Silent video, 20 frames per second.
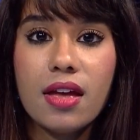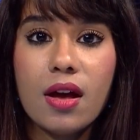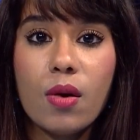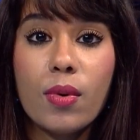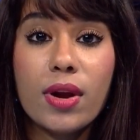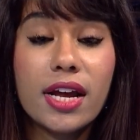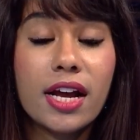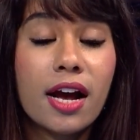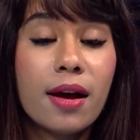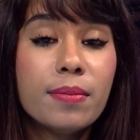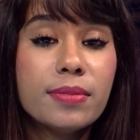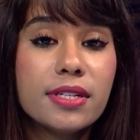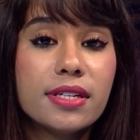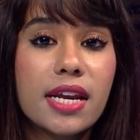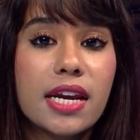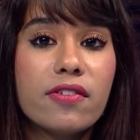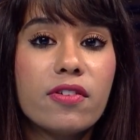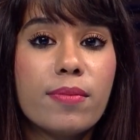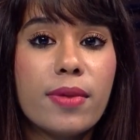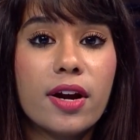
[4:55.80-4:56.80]
When it comes to
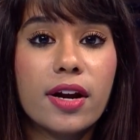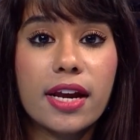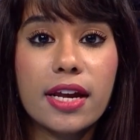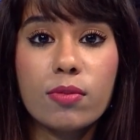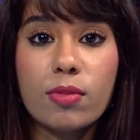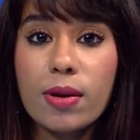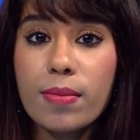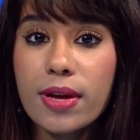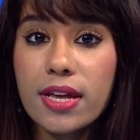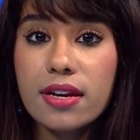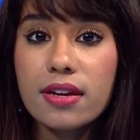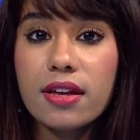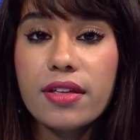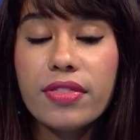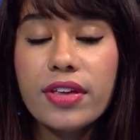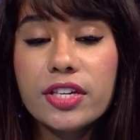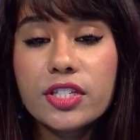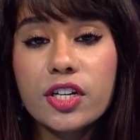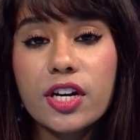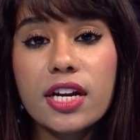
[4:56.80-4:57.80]
Native American women,
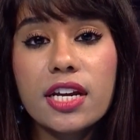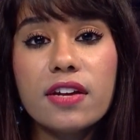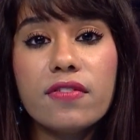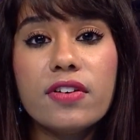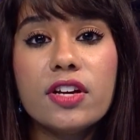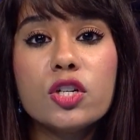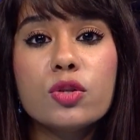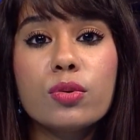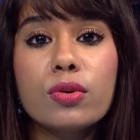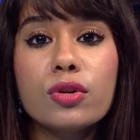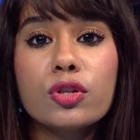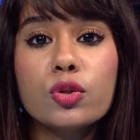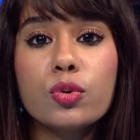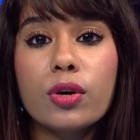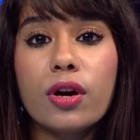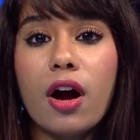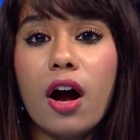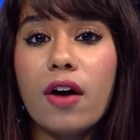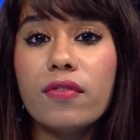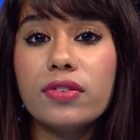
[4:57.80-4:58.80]
these are individuals who
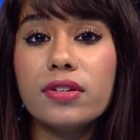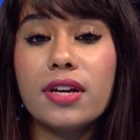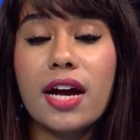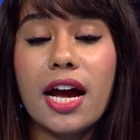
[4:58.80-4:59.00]
are often